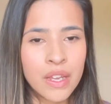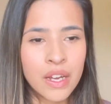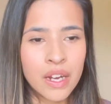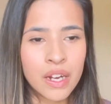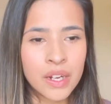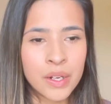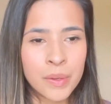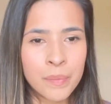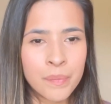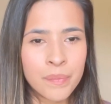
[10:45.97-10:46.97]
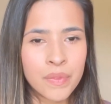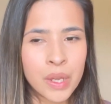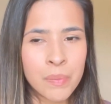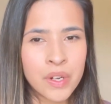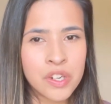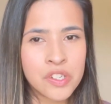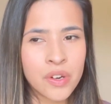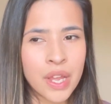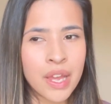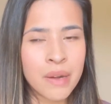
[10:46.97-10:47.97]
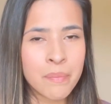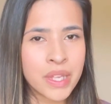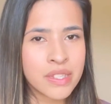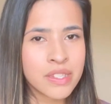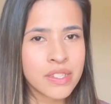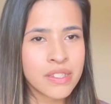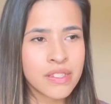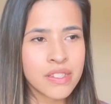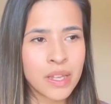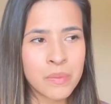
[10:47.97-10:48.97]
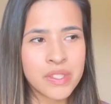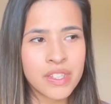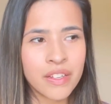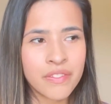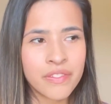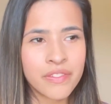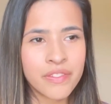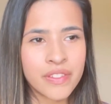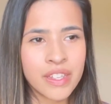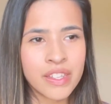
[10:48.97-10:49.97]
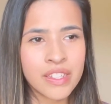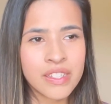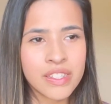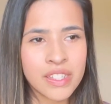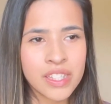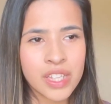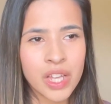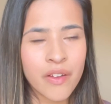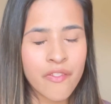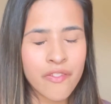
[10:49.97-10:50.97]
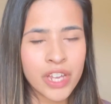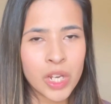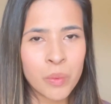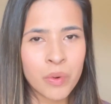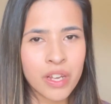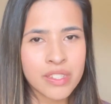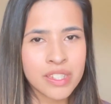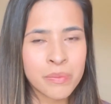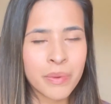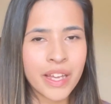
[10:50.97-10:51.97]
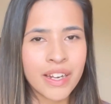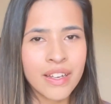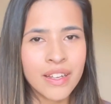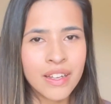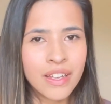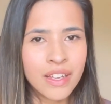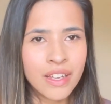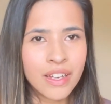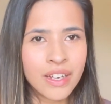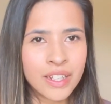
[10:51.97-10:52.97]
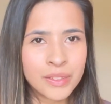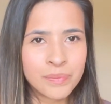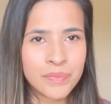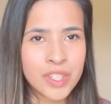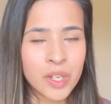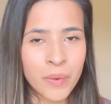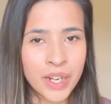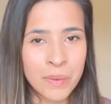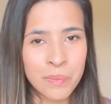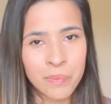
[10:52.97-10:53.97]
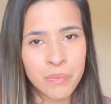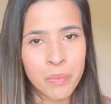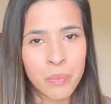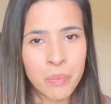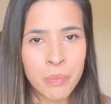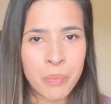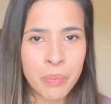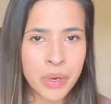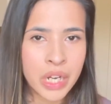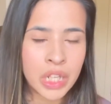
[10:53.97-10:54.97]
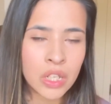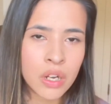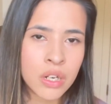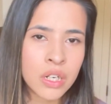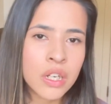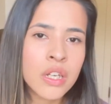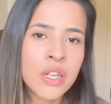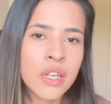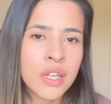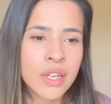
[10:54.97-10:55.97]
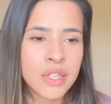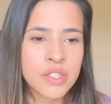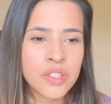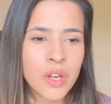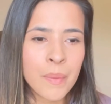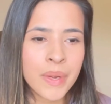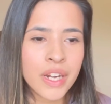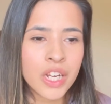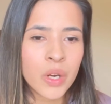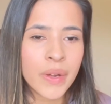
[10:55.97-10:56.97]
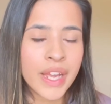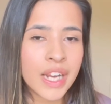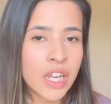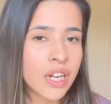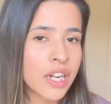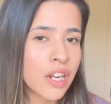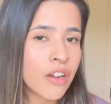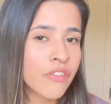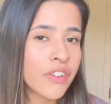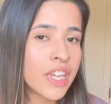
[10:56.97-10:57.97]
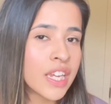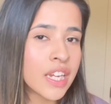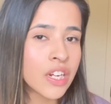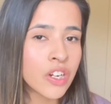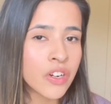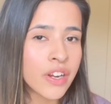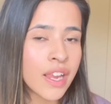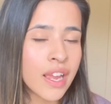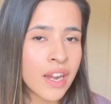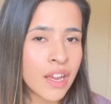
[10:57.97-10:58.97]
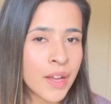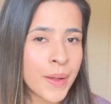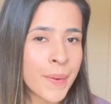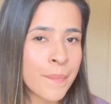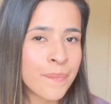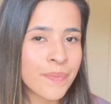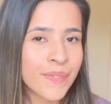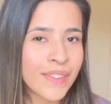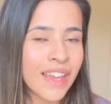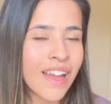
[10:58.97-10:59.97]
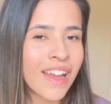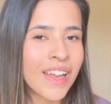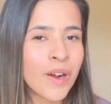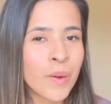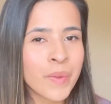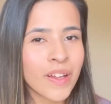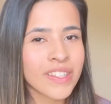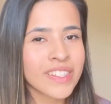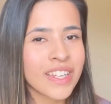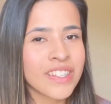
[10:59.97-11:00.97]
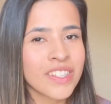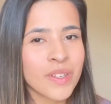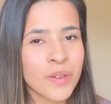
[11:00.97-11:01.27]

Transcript: I'm pretty sure I had missed some stuff in this video process, but it's already pretty long, so I'm gonna go ahead and cut it off here. And yeah, I hope y'all stay tuned